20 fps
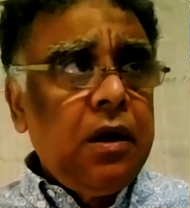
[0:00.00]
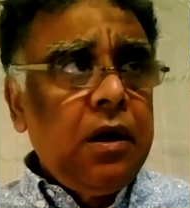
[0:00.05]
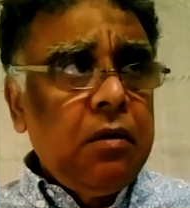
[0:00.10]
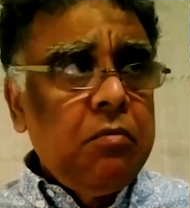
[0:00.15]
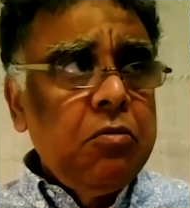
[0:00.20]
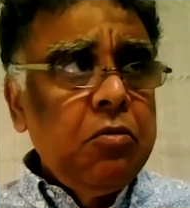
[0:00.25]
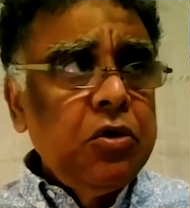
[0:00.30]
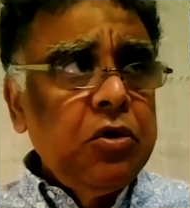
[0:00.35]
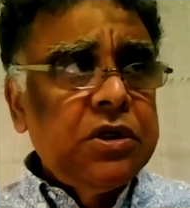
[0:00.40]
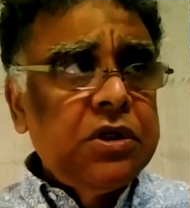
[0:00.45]

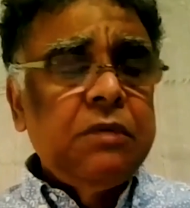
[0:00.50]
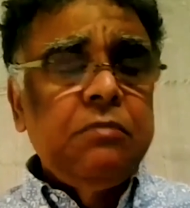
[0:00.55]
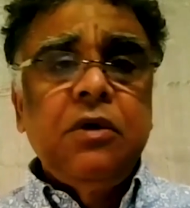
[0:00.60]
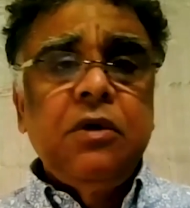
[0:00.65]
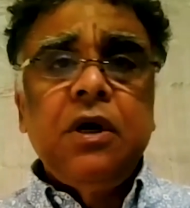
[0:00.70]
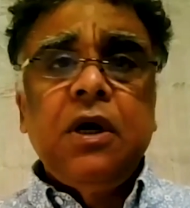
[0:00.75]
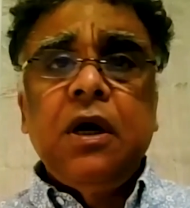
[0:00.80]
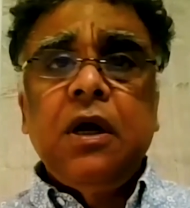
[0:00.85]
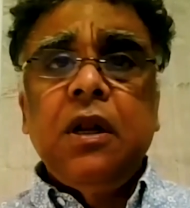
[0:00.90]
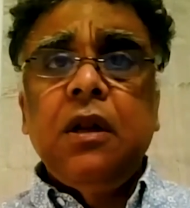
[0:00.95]
Muslim
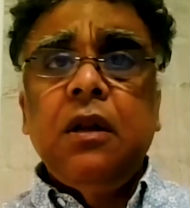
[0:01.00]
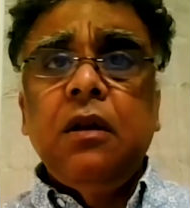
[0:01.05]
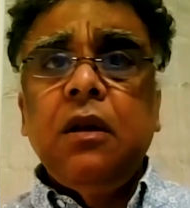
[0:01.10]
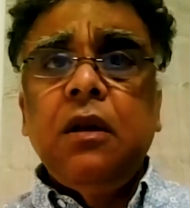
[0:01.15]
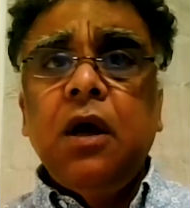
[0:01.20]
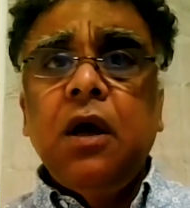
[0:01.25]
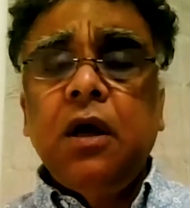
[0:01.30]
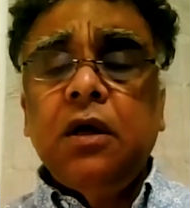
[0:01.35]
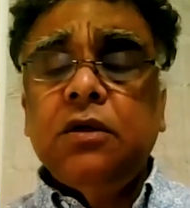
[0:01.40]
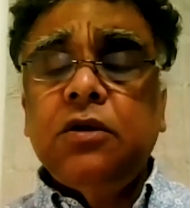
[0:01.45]

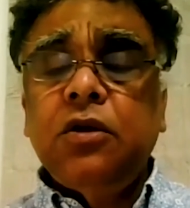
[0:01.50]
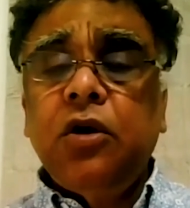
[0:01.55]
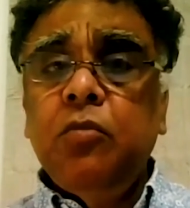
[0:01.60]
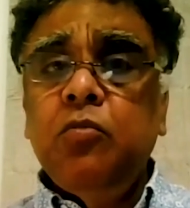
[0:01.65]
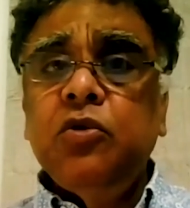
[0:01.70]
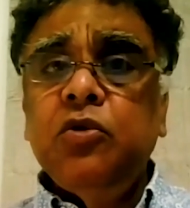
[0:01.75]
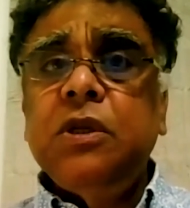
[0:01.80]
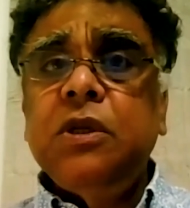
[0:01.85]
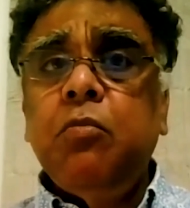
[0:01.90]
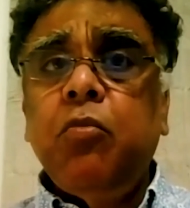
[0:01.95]

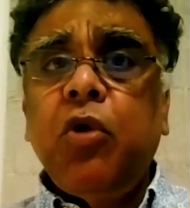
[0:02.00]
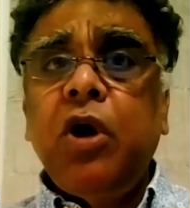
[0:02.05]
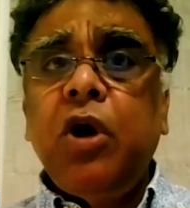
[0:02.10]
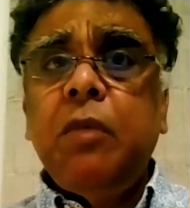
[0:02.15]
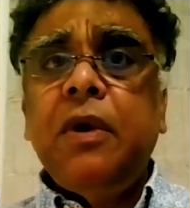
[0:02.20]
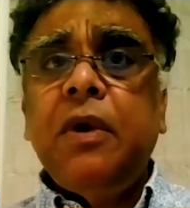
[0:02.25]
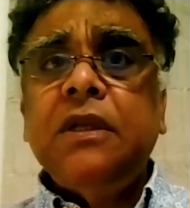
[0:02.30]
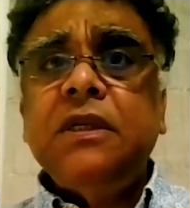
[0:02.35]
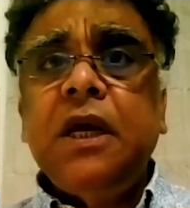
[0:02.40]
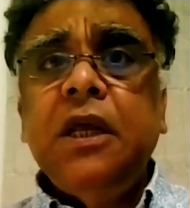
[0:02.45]
boy
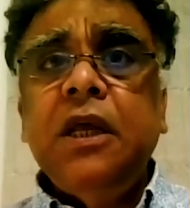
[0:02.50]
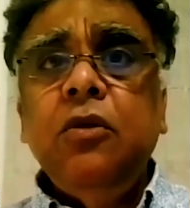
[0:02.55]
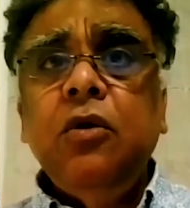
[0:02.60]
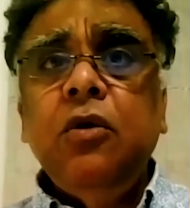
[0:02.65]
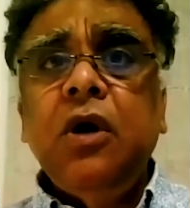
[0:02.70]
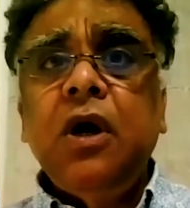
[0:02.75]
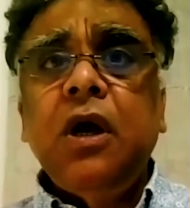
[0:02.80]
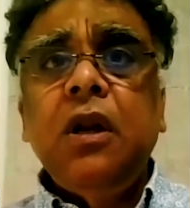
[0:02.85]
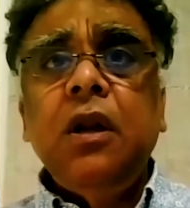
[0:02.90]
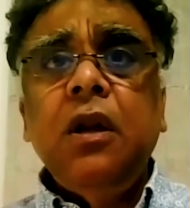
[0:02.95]
marries a
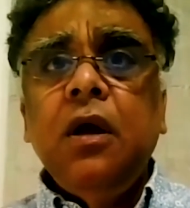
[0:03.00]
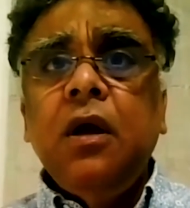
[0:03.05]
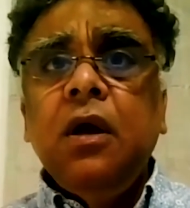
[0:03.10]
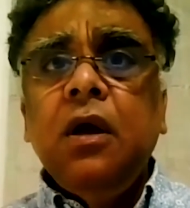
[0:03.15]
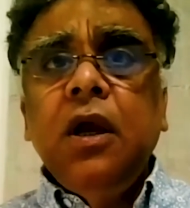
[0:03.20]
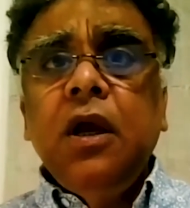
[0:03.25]
Hindu girl,